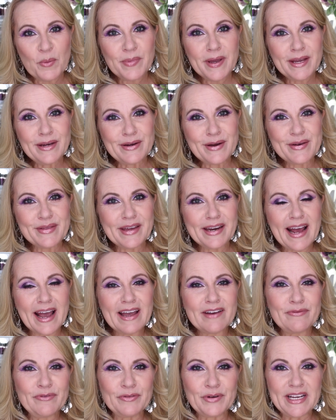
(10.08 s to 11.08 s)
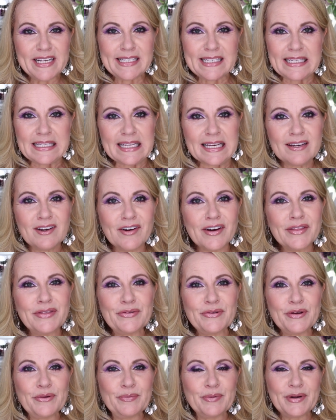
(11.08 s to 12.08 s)
me know that I have recently gone
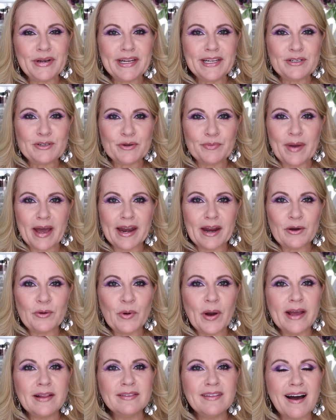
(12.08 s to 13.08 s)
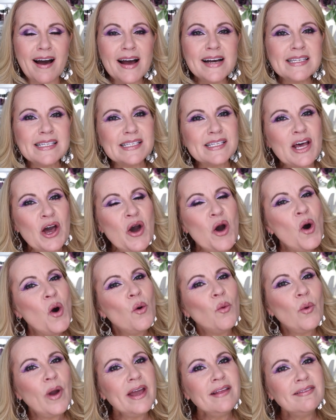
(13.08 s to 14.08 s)
through a pretty dramatic weight loss.
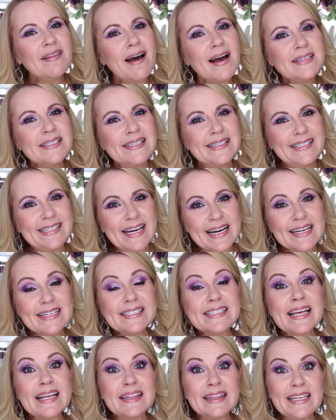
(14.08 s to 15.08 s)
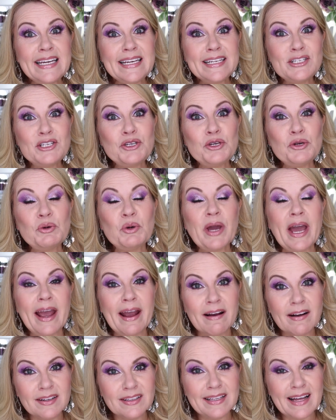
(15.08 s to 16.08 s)
Weight loss does lead to
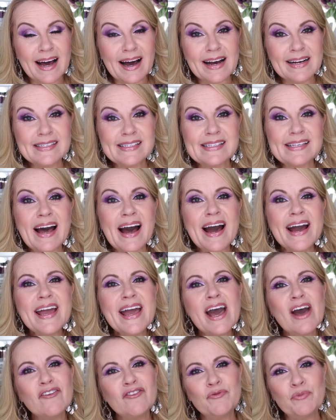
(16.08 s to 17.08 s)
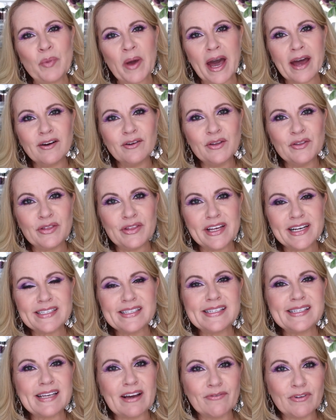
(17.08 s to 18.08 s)
hair loss. I have battled
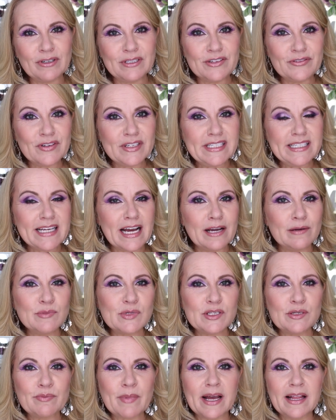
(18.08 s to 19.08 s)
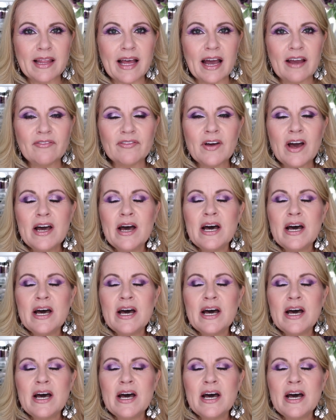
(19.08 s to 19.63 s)
this several different times in my life.